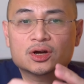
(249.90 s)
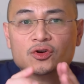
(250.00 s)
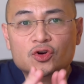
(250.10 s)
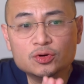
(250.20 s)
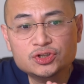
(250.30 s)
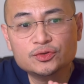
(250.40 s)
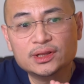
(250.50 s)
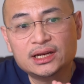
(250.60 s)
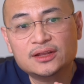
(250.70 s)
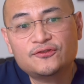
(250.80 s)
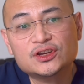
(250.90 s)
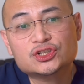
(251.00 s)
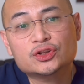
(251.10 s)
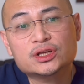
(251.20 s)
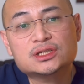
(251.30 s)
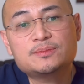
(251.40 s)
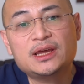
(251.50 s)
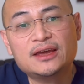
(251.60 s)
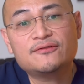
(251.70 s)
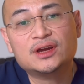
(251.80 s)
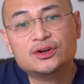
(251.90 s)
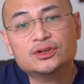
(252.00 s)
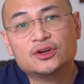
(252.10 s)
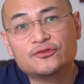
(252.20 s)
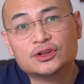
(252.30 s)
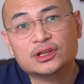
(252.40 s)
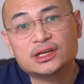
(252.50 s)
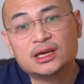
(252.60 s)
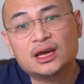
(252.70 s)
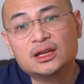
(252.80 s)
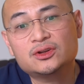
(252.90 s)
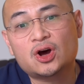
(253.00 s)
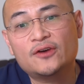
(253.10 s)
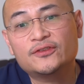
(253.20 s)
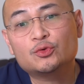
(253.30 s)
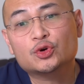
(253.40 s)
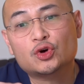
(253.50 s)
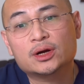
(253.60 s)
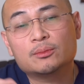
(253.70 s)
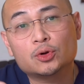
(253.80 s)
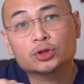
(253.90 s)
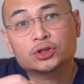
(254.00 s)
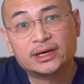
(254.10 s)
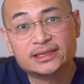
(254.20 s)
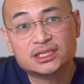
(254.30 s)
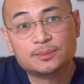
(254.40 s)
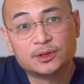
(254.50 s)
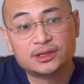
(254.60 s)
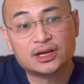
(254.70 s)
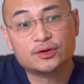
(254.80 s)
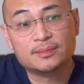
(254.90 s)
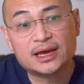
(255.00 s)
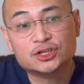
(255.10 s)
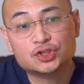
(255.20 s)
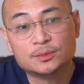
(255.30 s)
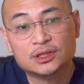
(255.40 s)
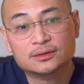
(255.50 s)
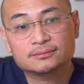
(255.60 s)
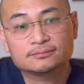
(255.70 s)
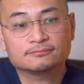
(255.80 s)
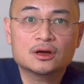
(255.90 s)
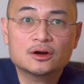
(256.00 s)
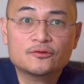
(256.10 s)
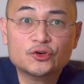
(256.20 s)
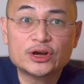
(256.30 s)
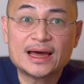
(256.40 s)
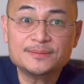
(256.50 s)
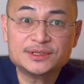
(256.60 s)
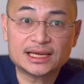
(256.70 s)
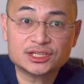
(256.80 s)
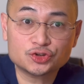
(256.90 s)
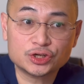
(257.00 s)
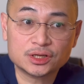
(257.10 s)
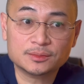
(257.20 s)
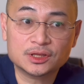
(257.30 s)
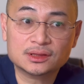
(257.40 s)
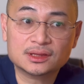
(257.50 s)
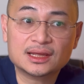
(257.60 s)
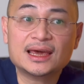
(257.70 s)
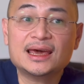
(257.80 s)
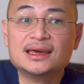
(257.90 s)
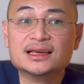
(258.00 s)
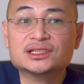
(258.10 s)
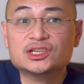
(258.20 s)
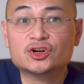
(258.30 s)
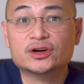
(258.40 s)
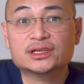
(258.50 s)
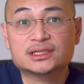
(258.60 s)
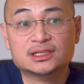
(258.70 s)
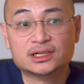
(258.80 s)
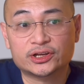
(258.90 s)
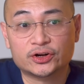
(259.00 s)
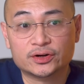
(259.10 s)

Crohn's-related fistulas behave very differently and often require multidisciplinary management. For abscess treatment, ASCRS is clear.